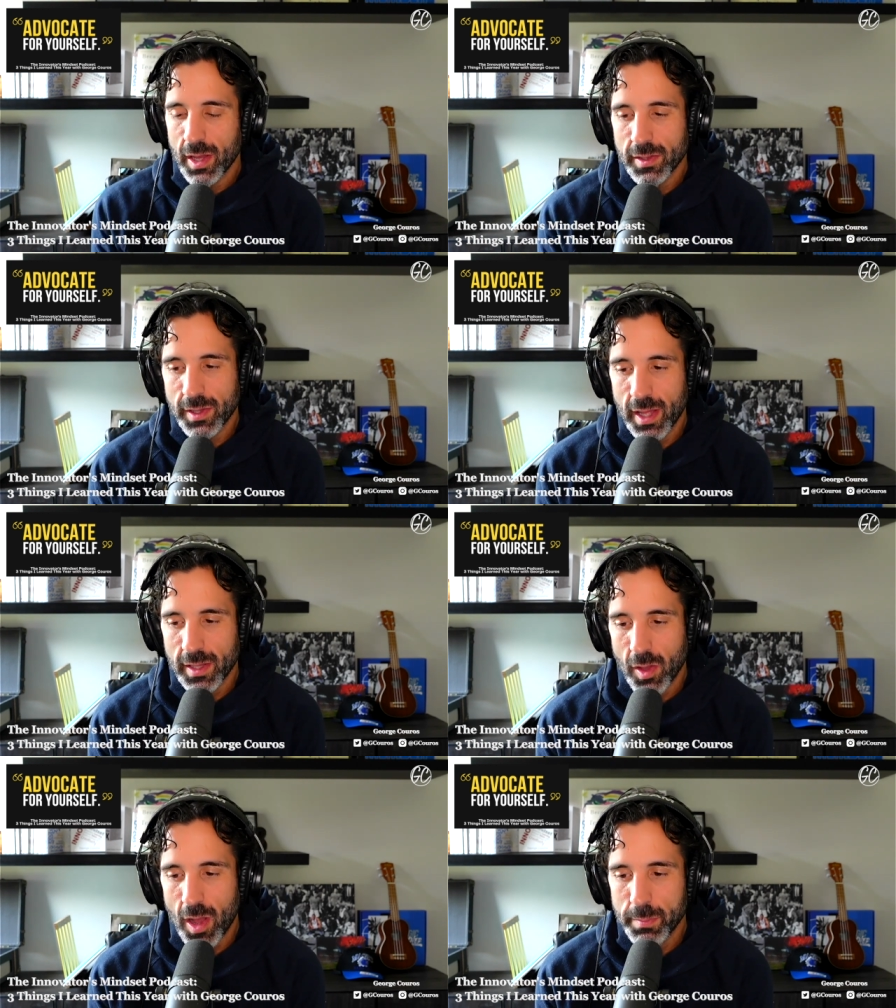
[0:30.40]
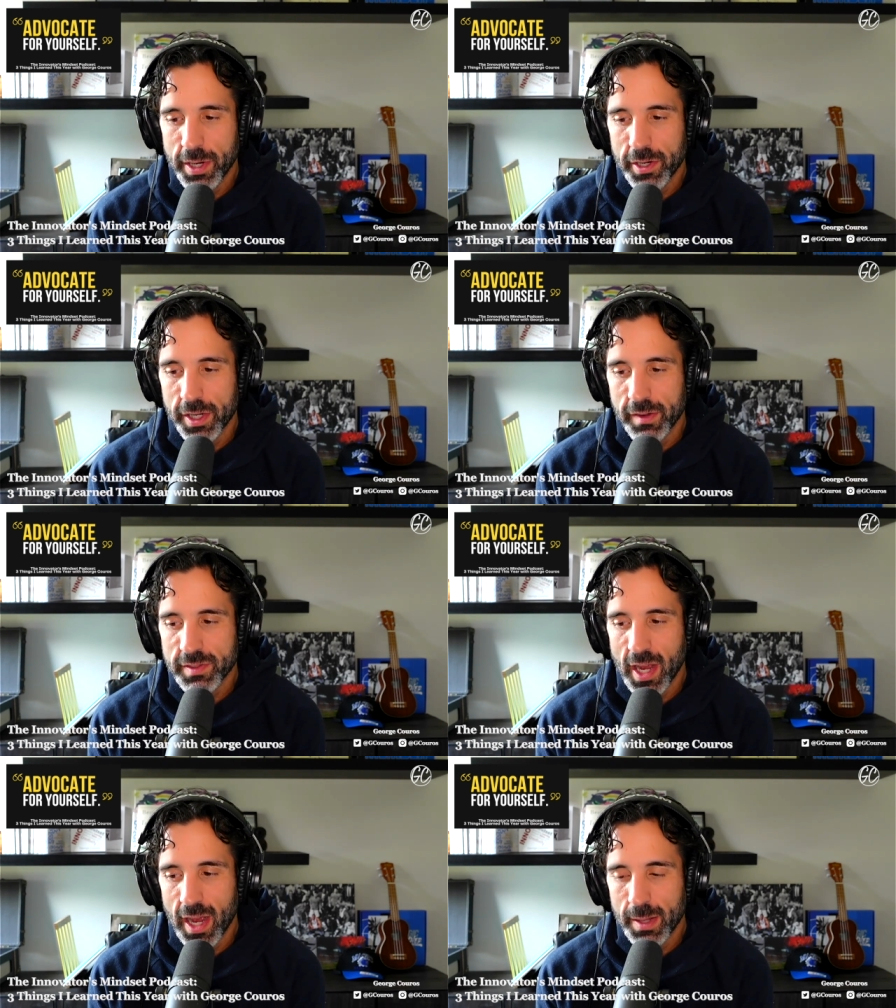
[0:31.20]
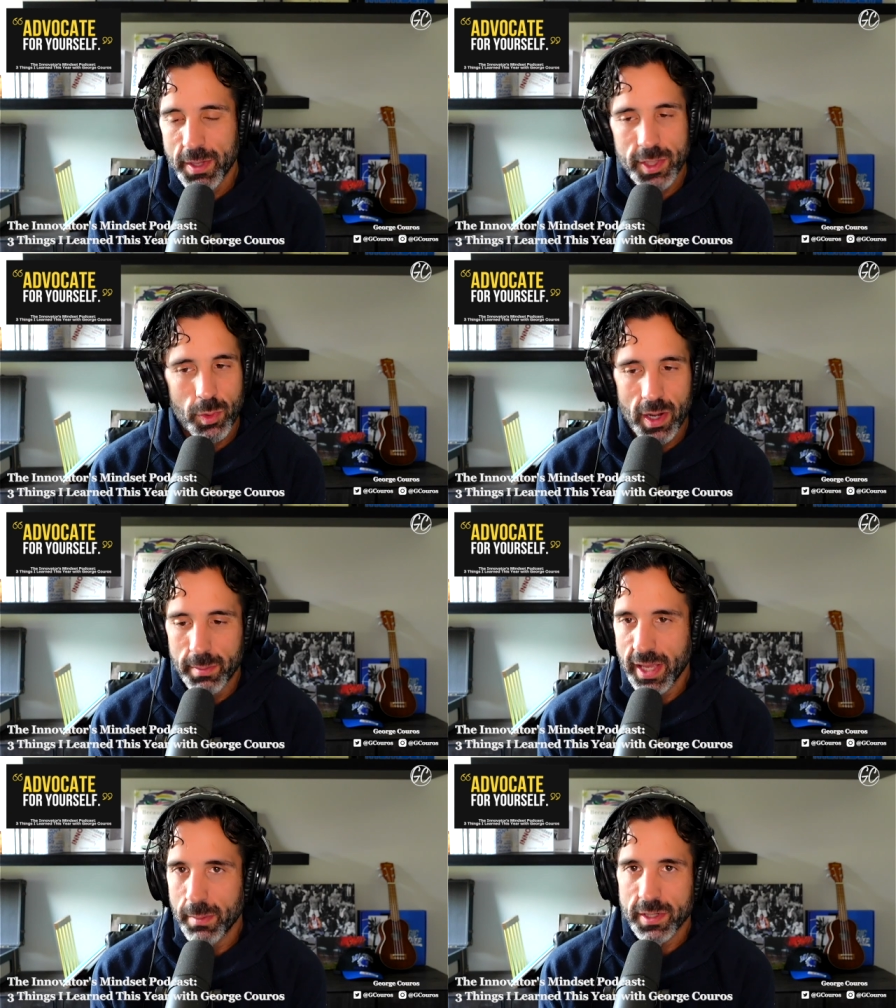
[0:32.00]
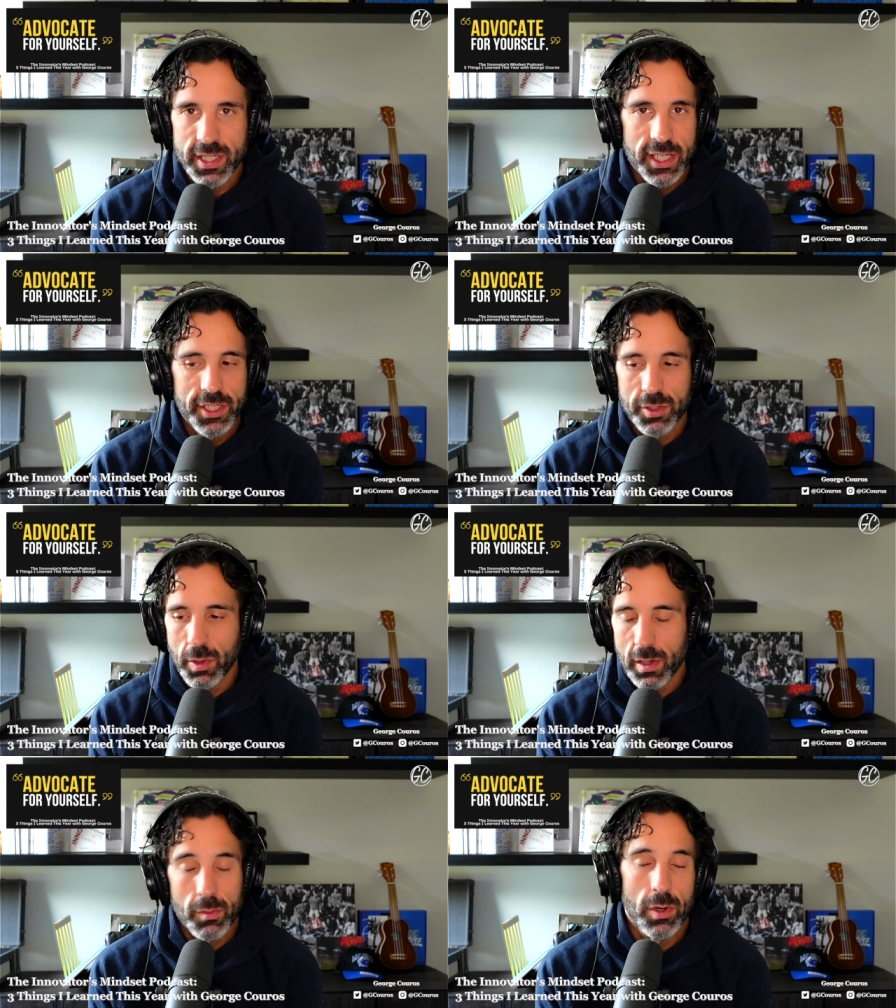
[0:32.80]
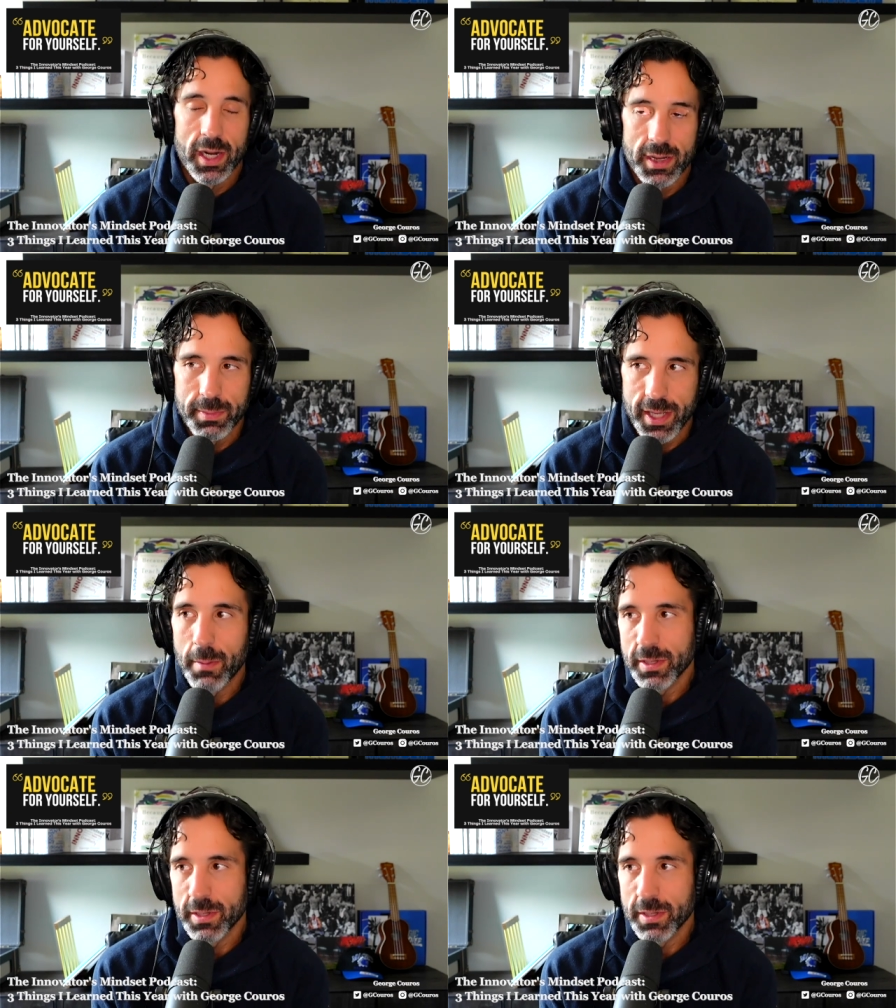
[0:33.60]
a long period of time. That's where I became a teacher, or I didn't become,